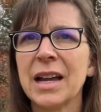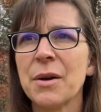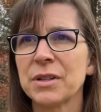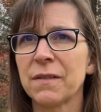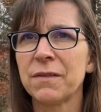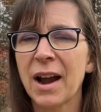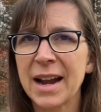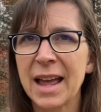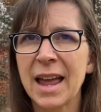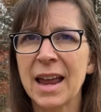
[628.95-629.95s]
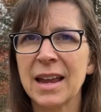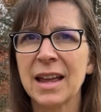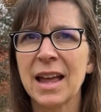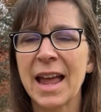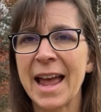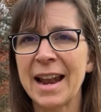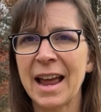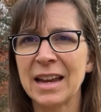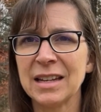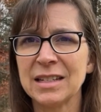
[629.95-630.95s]
It was a Friday and
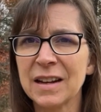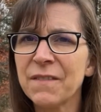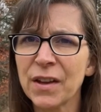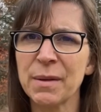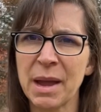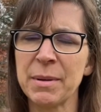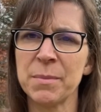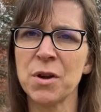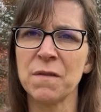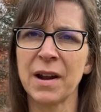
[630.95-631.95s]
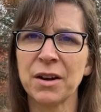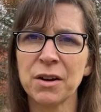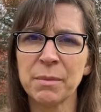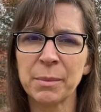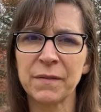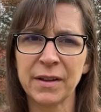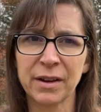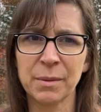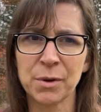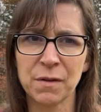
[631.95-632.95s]
I didn't feel the baby move, and I couldn't remember feeling
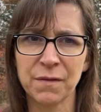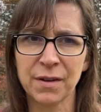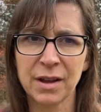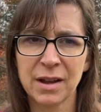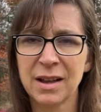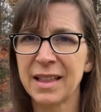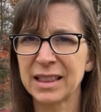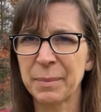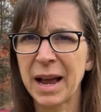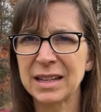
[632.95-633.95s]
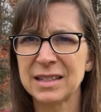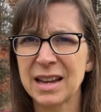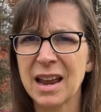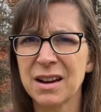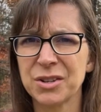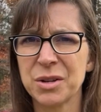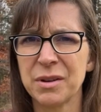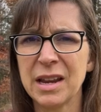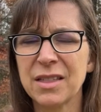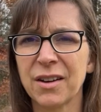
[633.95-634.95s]
her move like the past day or two
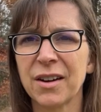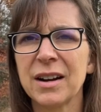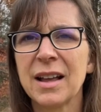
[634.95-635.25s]
either.